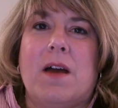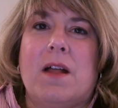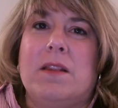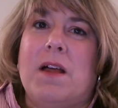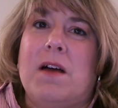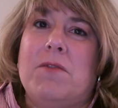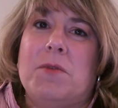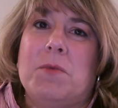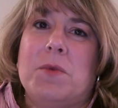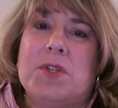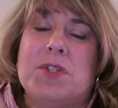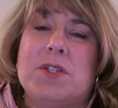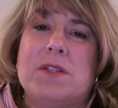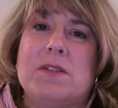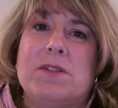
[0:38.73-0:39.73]
love and
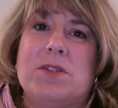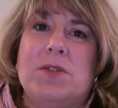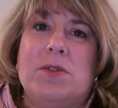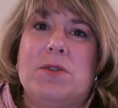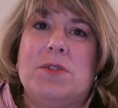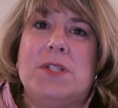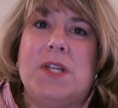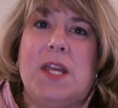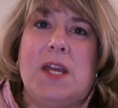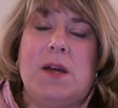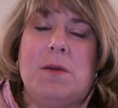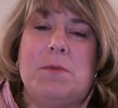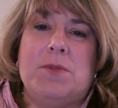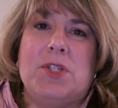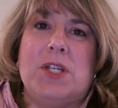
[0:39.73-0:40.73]
wishes to
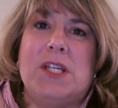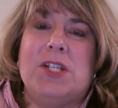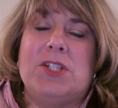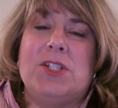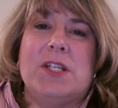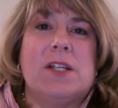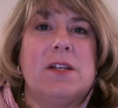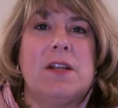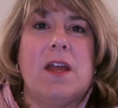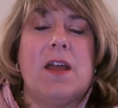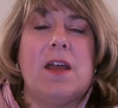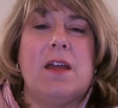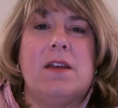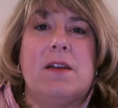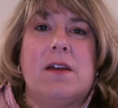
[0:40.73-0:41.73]
Tam,
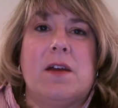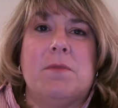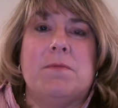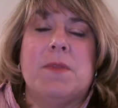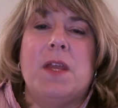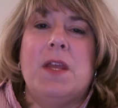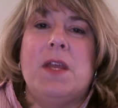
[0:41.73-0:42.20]
Cheekychickenhead.